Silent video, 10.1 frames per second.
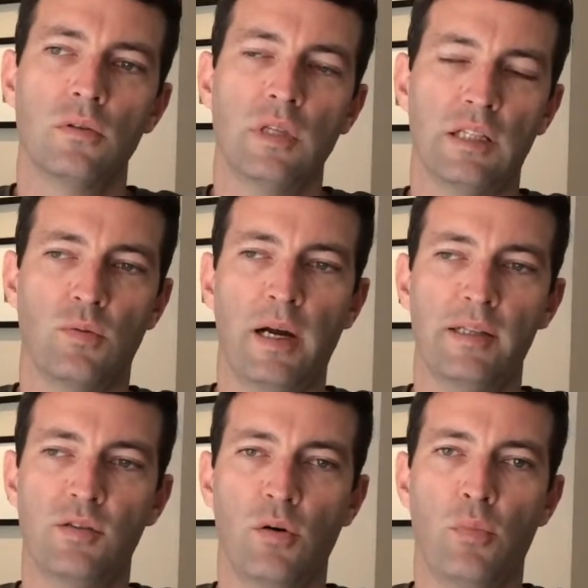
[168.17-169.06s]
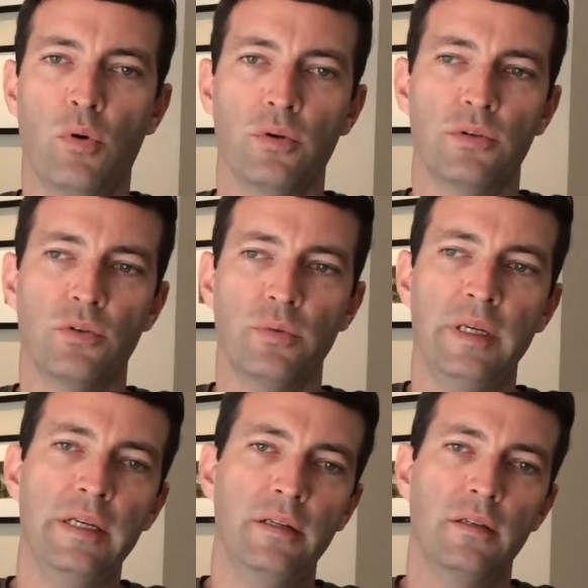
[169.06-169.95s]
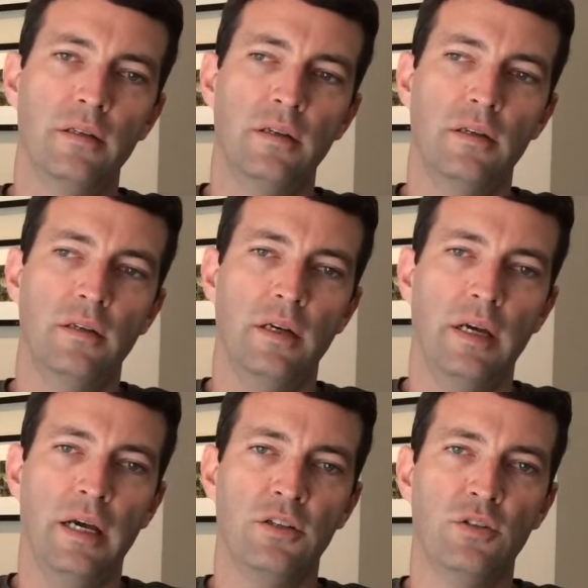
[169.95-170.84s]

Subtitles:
That's why it's so important to read and